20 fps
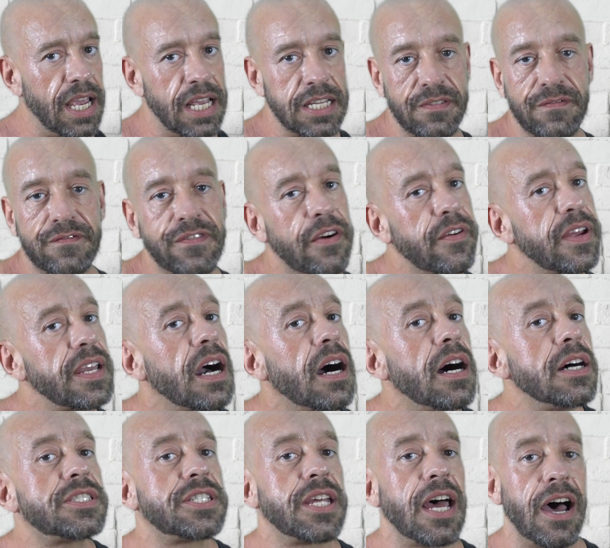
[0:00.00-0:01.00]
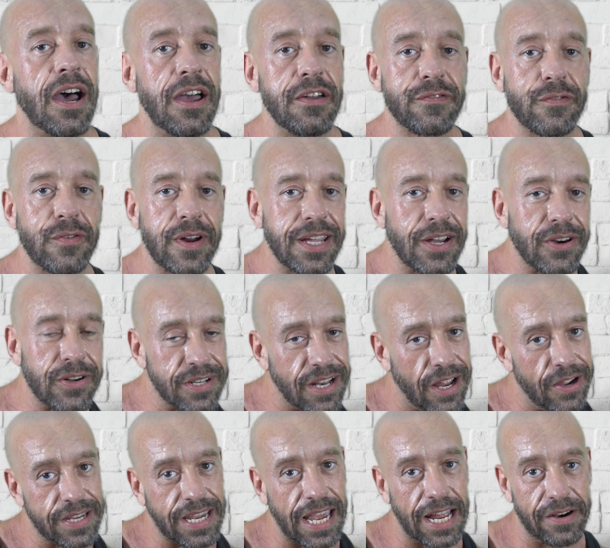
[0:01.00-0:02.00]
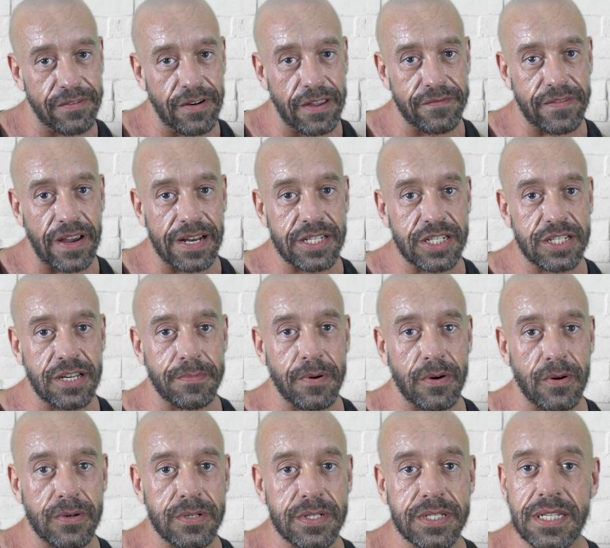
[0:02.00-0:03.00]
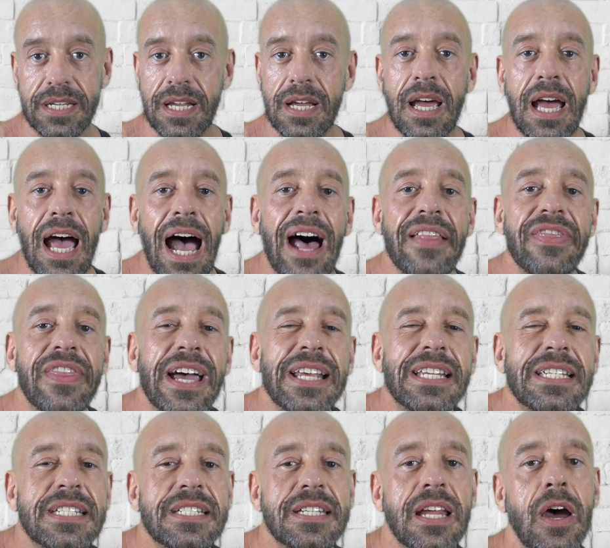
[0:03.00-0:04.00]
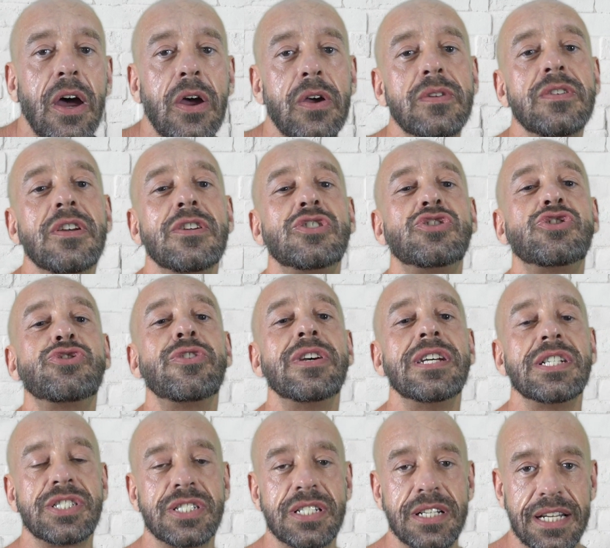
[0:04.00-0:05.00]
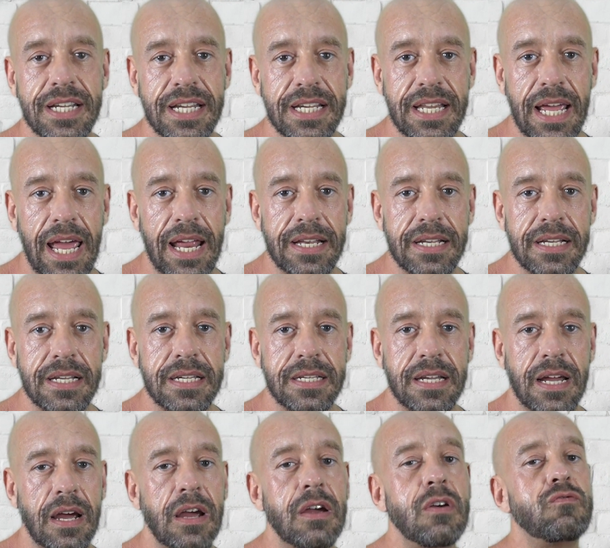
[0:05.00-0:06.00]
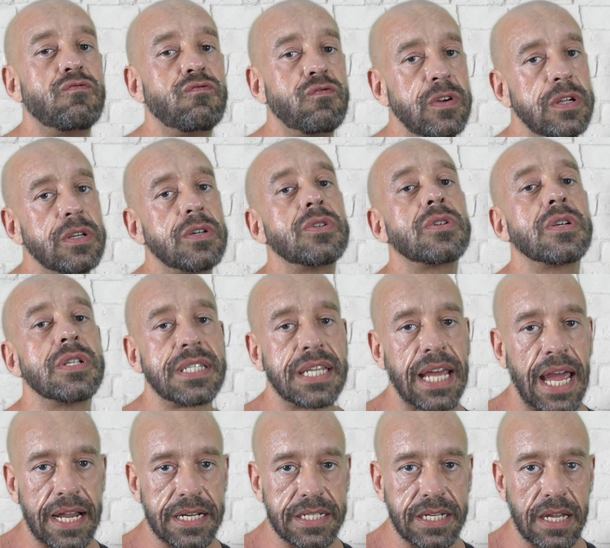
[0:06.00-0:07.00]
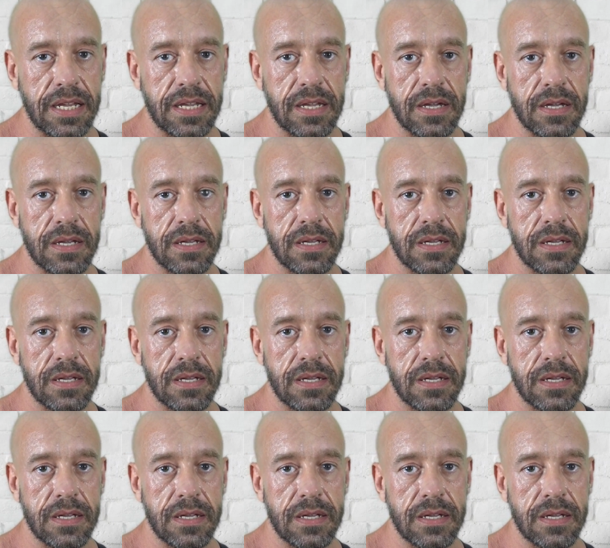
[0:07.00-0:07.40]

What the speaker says: It's very hard to overeat on low-calorie vegetables, and they're so nutritionally dense, so real good tactic.